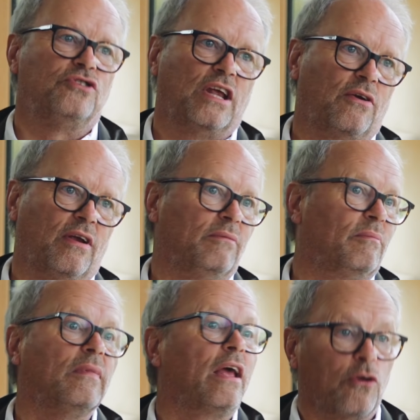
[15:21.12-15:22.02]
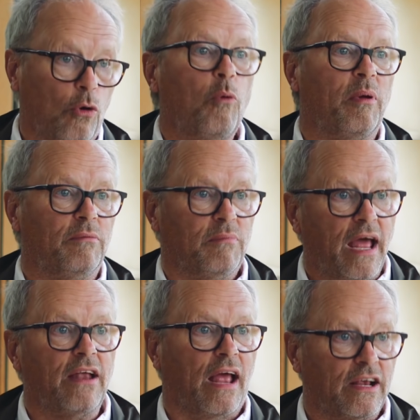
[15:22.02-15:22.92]
generate, they could all be
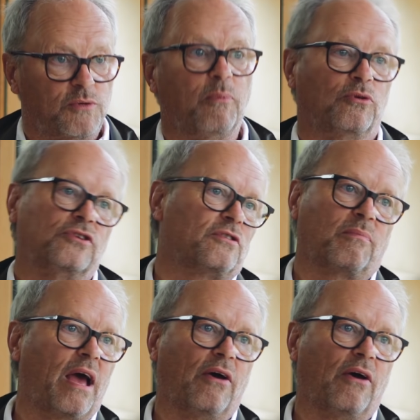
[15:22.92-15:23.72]
net exporters of power.